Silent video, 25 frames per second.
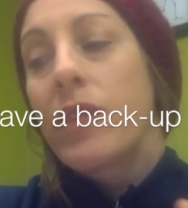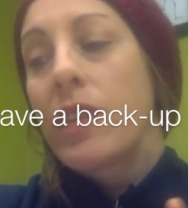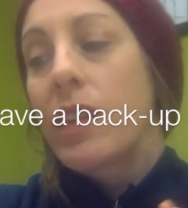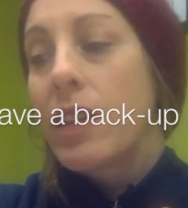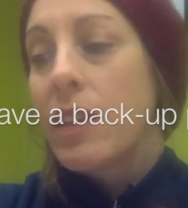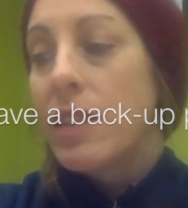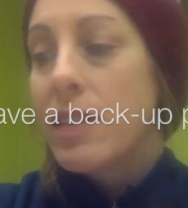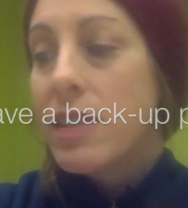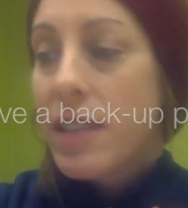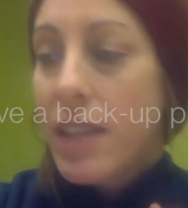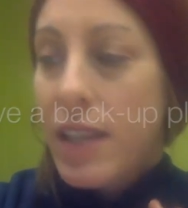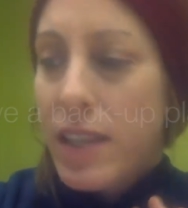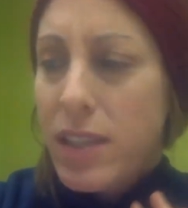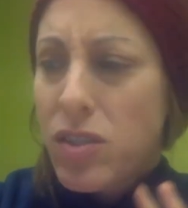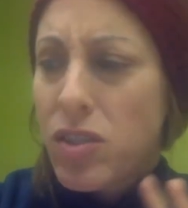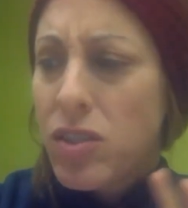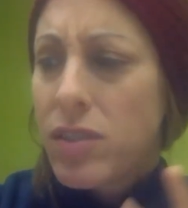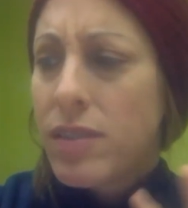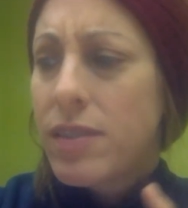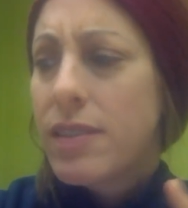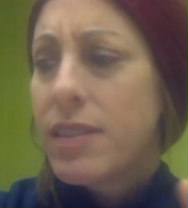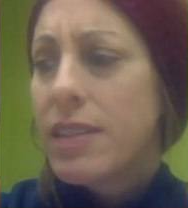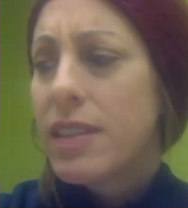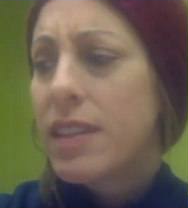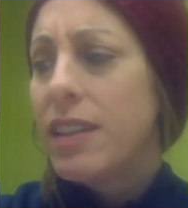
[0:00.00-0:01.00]

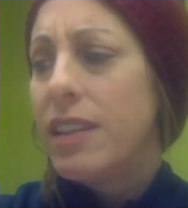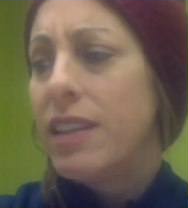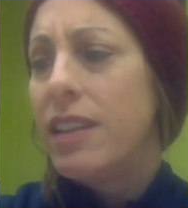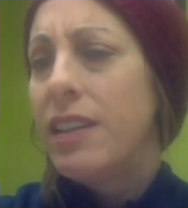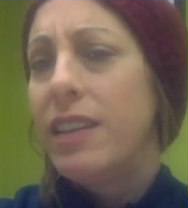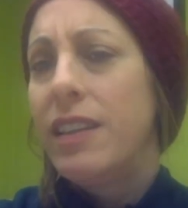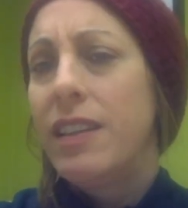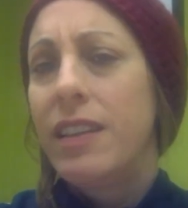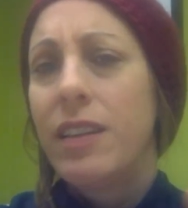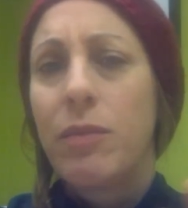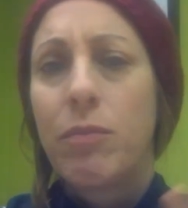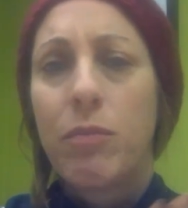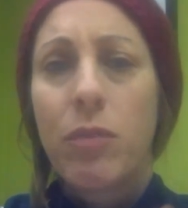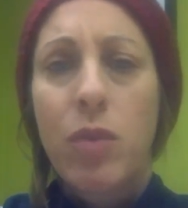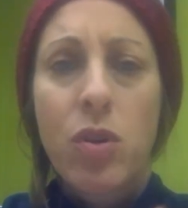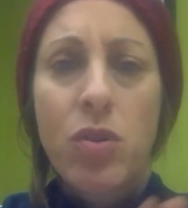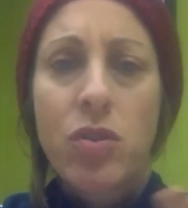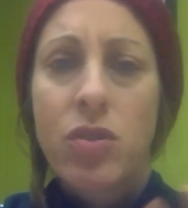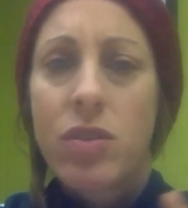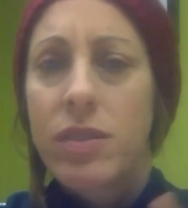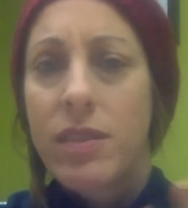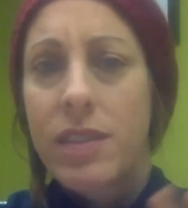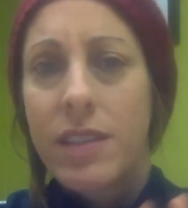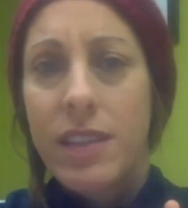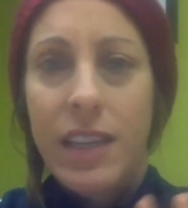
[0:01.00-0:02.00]
contingency,
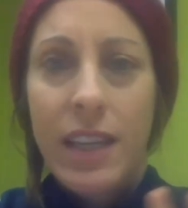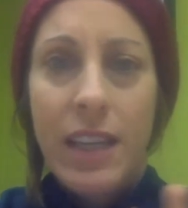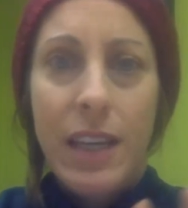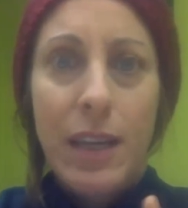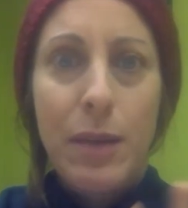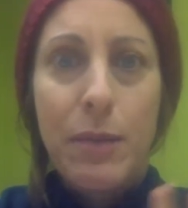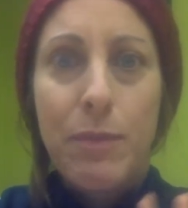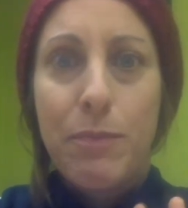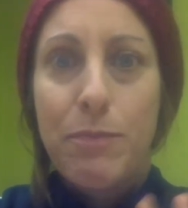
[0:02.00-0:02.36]
emergency,